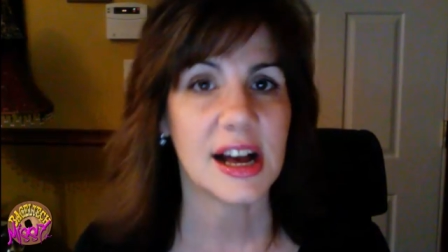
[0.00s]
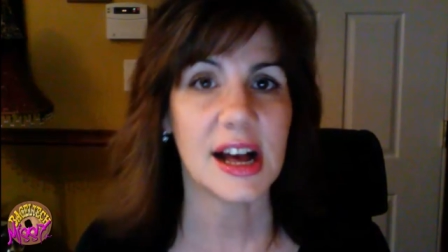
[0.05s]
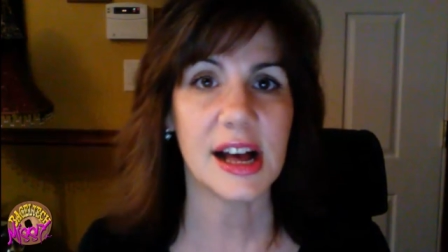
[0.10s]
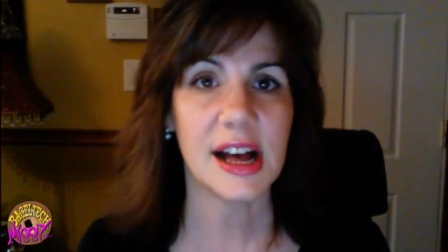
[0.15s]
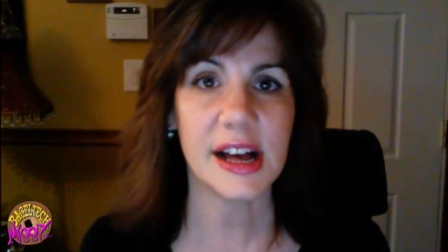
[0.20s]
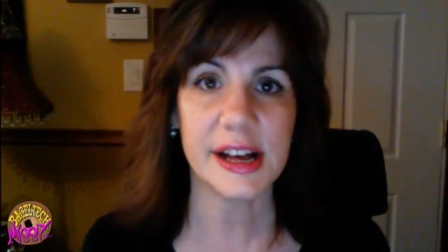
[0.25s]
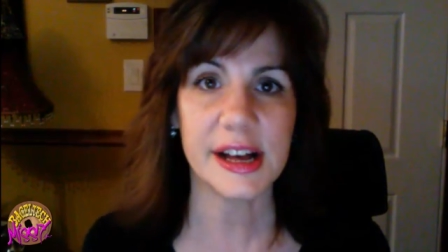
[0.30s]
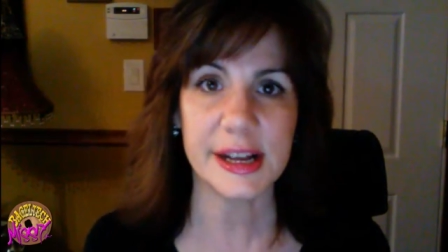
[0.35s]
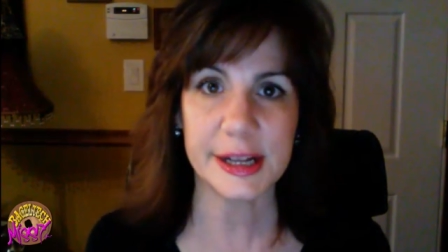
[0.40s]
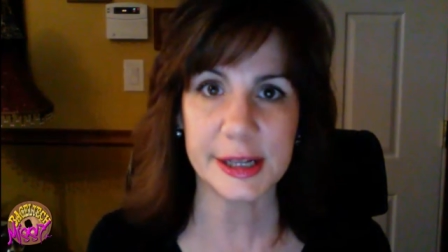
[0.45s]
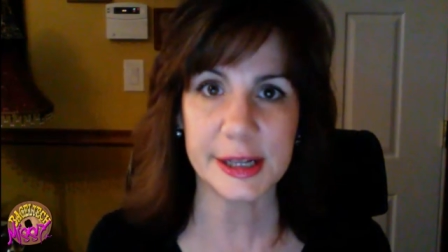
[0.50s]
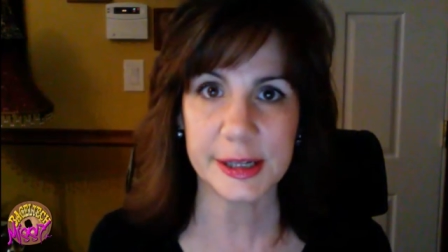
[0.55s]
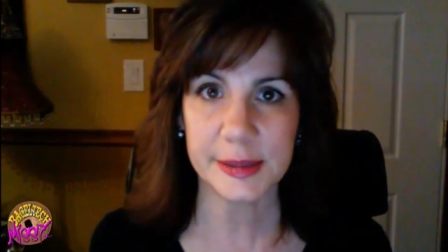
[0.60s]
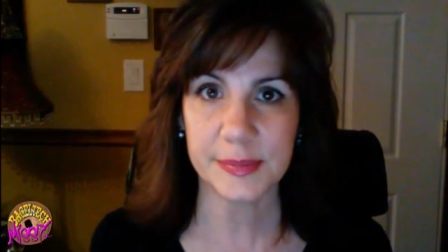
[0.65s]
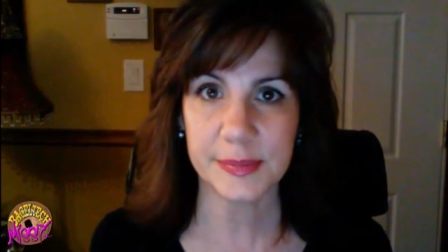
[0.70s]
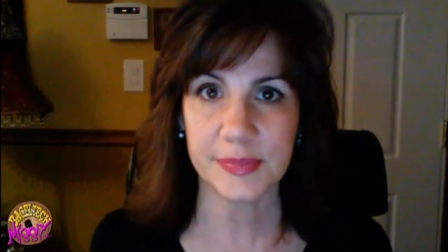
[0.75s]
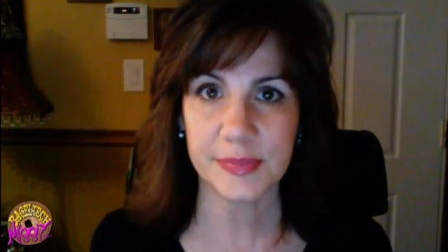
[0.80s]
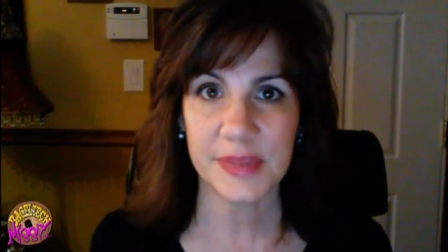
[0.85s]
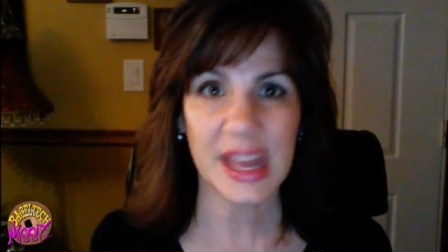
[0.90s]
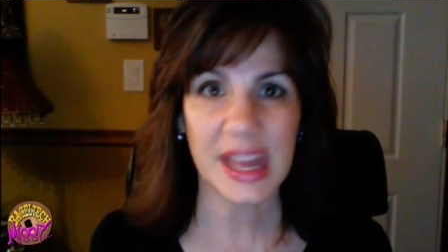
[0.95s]

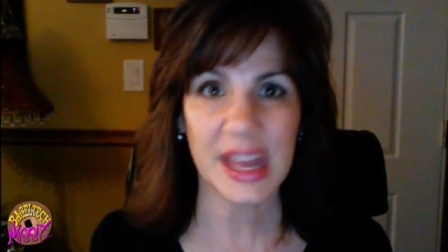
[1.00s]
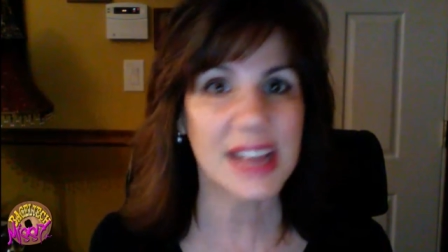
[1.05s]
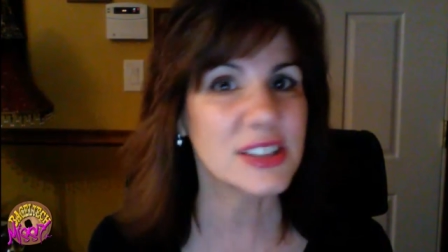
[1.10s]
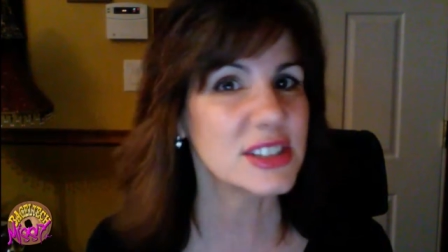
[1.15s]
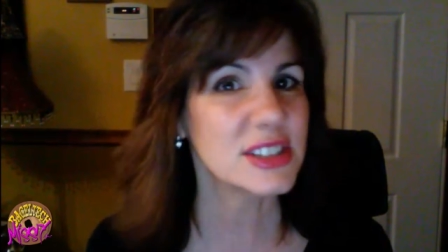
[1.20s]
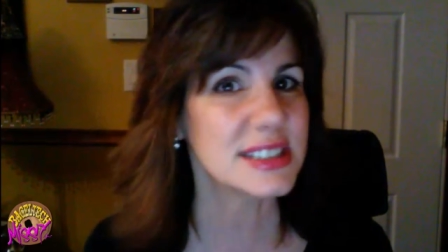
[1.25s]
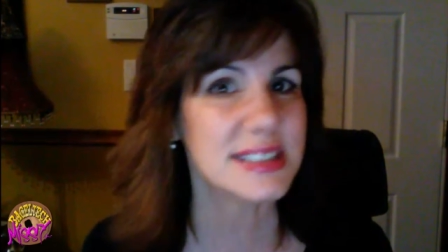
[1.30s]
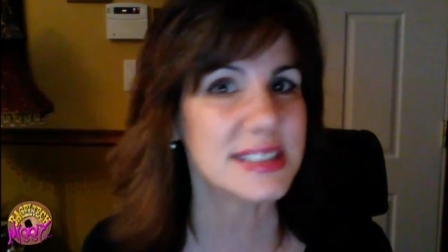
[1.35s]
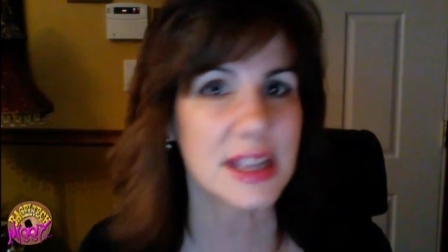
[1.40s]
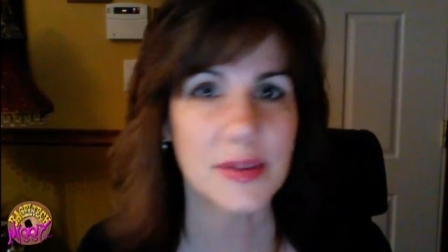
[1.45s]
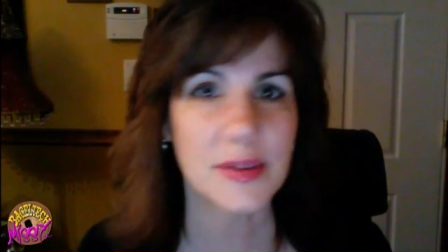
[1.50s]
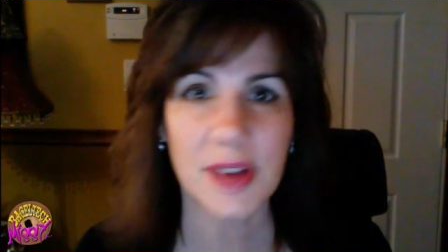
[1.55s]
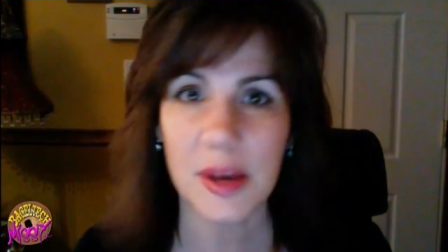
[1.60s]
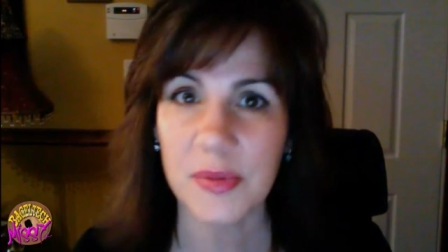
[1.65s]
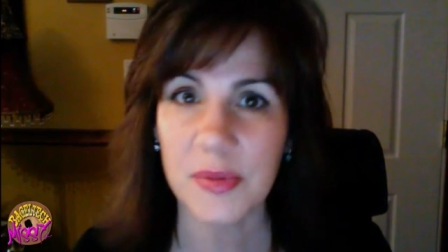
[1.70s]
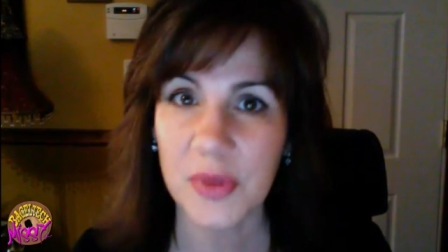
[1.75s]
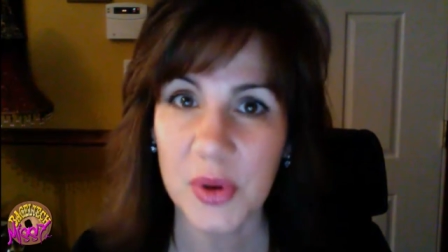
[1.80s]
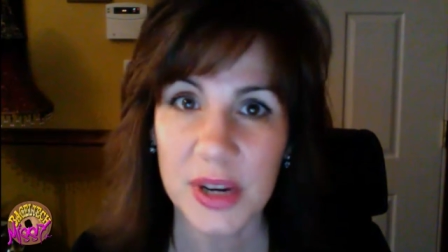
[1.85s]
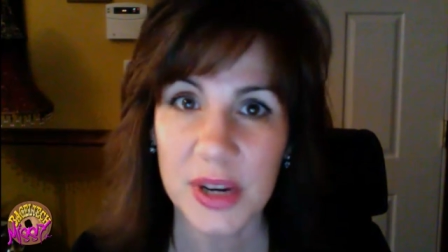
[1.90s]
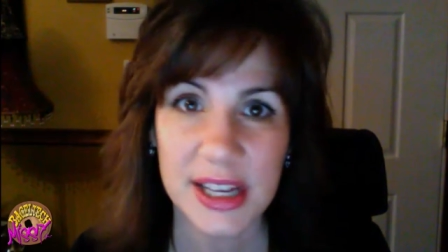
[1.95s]
Um, and just save up
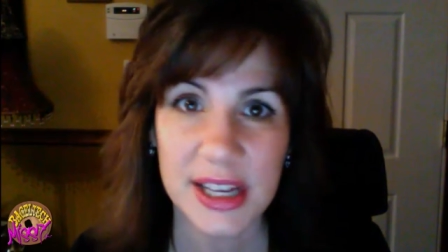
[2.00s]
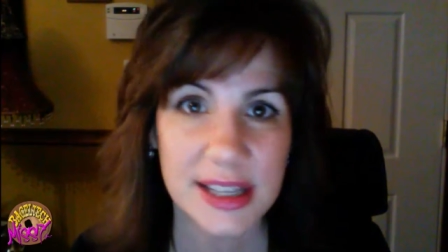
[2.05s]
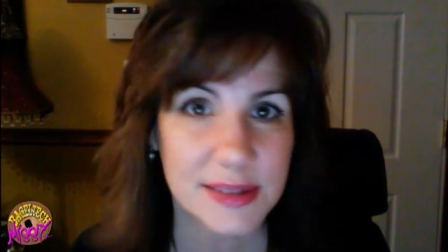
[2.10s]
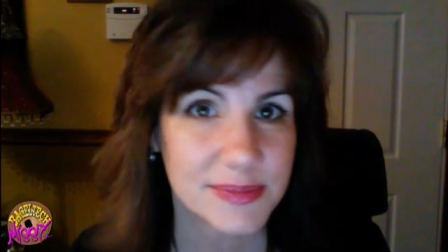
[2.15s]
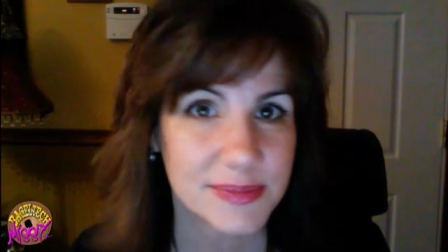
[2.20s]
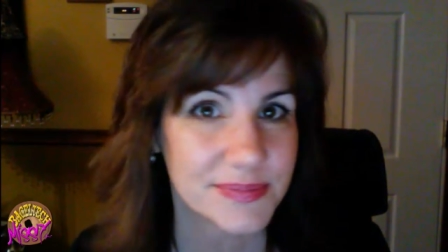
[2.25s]
for it.